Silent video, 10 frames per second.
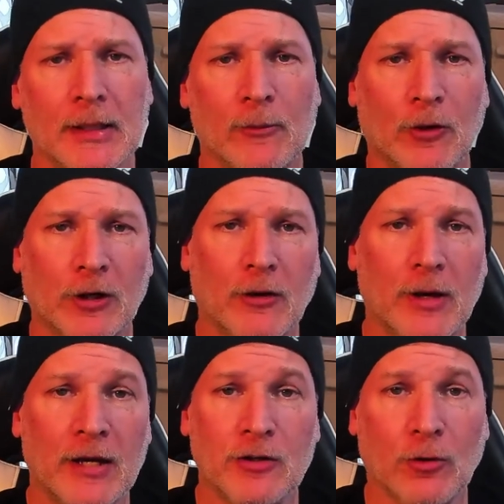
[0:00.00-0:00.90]
We're gonna go
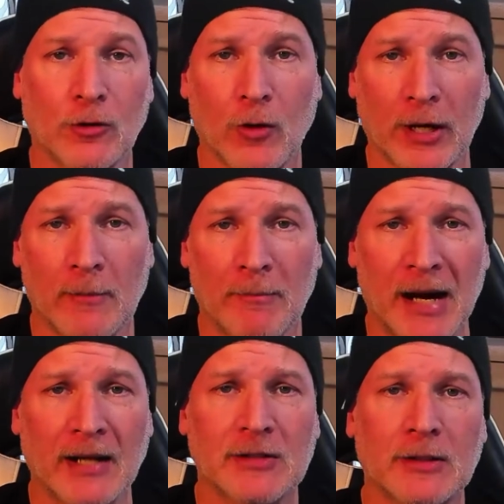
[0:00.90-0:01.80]
ahead and do a quick
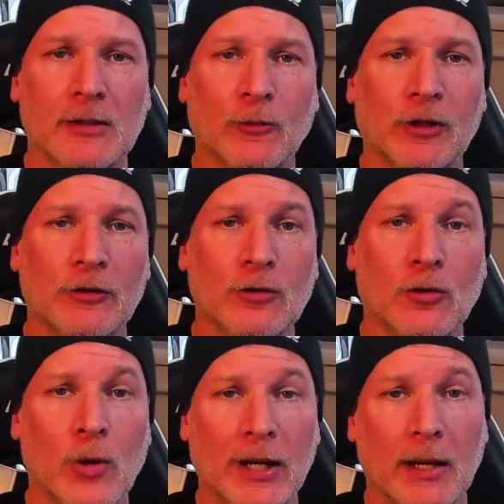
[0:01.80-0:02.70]
unboxing, then we're gonna do a
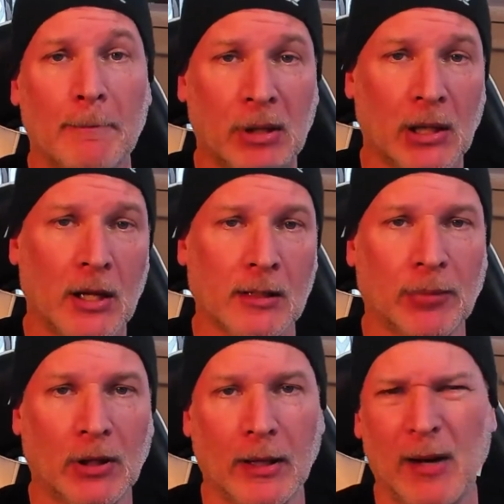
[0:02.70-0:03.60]
quick plug and
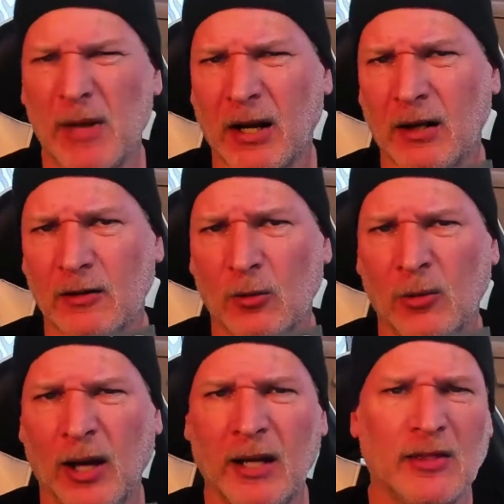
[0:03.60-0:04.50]
play. I'm not gonna do
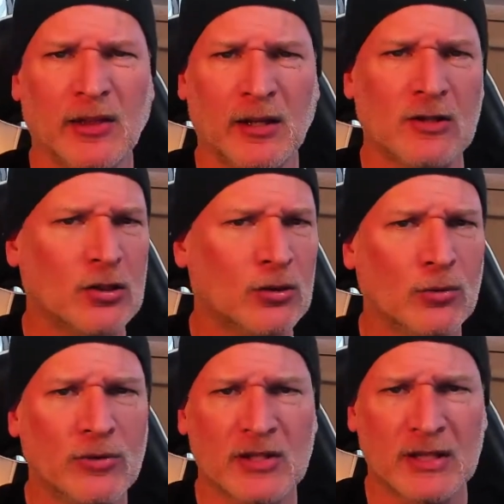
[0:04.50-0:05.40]
anything
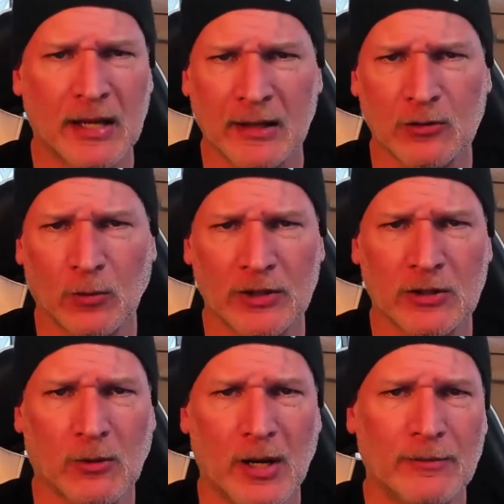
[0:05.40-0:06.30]
to the settings
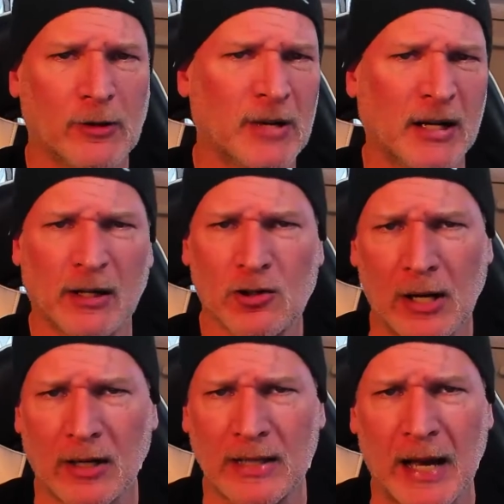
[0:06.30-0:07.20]
whatsoever. I'm not gonna
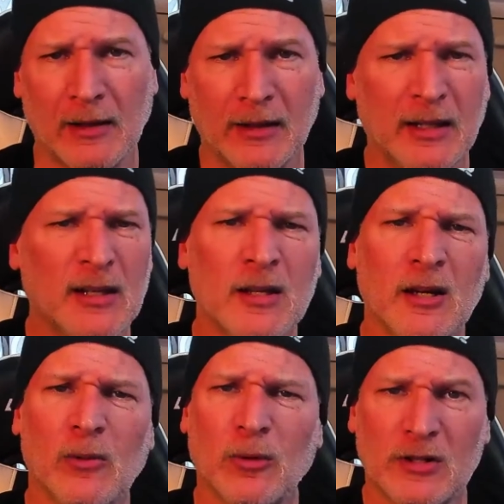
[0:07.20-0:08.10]
try to dial it in.
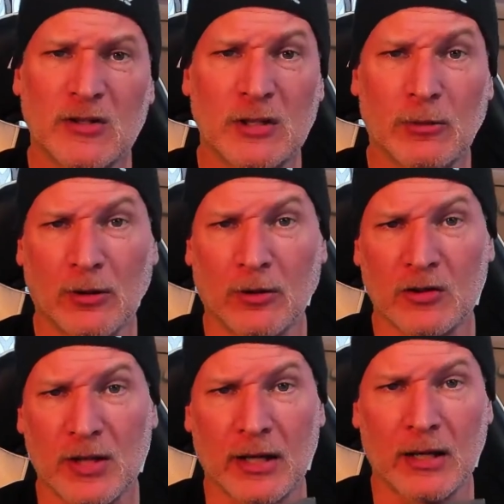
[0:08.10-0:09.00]
We're going to see what it
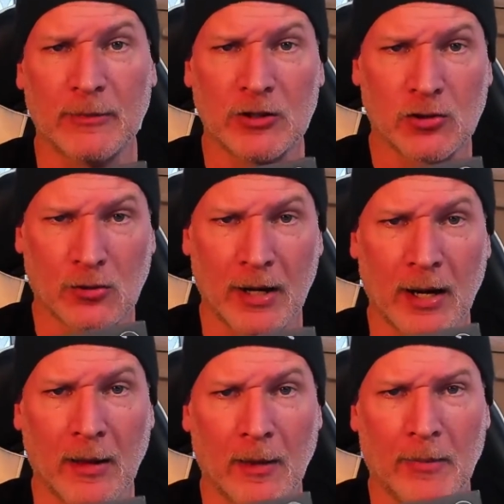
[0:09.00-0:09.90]
looks like coming straight
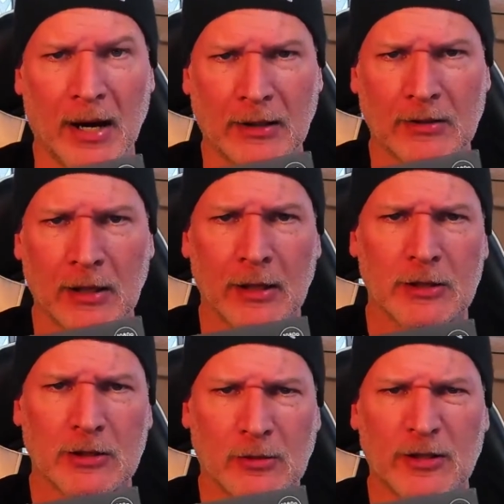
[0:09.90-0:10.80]
out of the box.
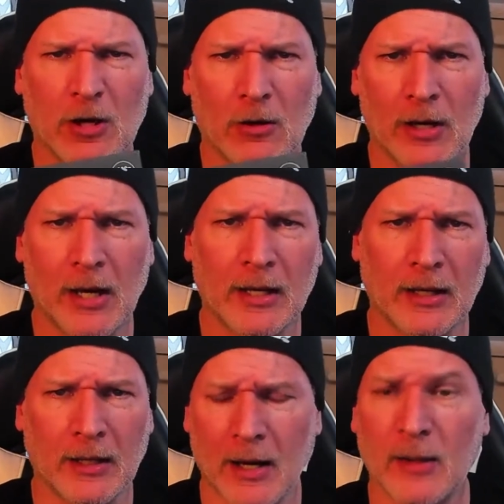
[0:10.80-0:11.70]
So let's go ahead
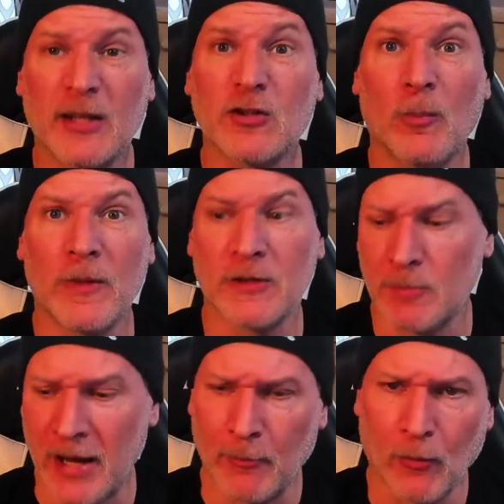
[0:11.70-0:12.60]
and uh, let's open this
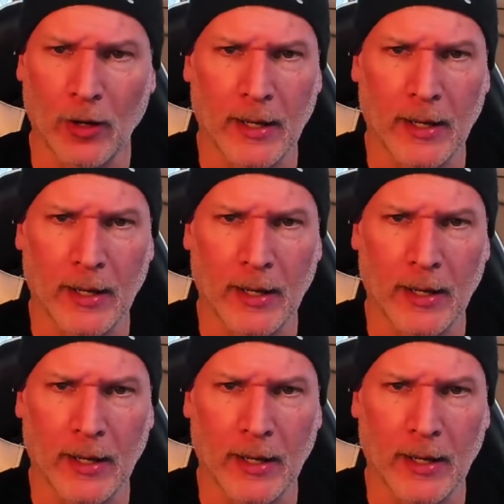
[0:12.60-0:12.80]
bad boy